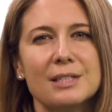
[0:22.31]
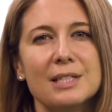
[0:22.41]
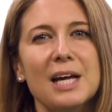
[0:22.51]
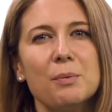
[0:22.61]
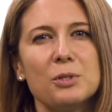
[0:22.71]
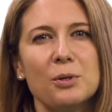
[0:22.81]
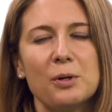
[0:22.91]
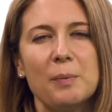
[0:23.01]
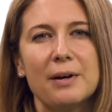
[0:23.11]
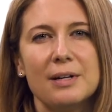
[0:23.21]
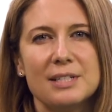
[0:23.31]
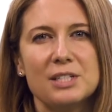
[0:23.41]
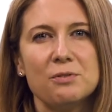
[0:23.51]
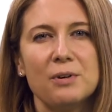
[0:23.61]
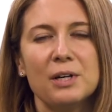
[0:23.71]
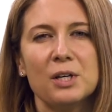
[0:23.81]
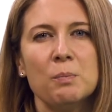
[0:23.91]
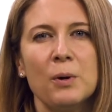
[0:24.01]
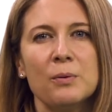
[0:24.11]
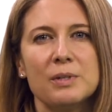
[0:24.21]
Today we'll talk about identifying
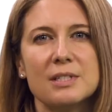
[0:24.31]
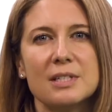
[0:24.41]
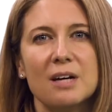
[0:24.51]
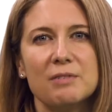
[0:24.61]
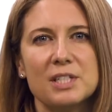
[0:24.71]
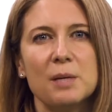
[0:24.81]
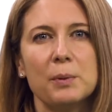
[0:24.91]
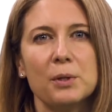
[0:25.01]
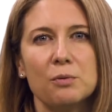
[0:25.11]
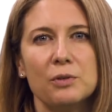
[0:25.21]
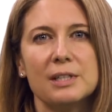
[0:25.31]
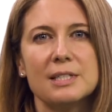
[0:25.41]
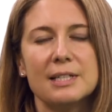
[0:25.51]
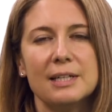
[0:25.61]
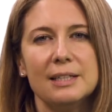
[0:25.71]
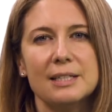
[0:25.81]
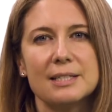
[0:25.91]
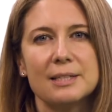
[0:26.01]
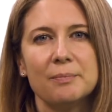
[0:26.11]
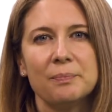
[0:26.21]
components of a typical real estate
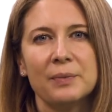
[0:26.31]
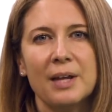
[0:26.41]
lease.